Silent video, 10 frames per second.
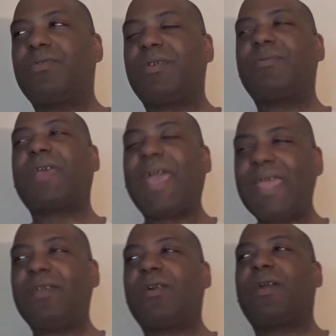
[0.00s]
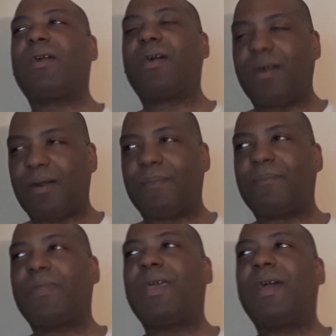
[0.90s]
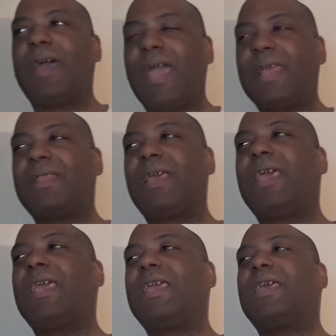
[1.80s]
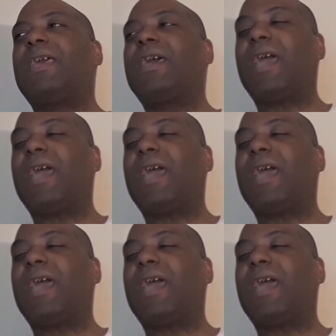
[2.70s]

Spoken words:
She was an anchor at a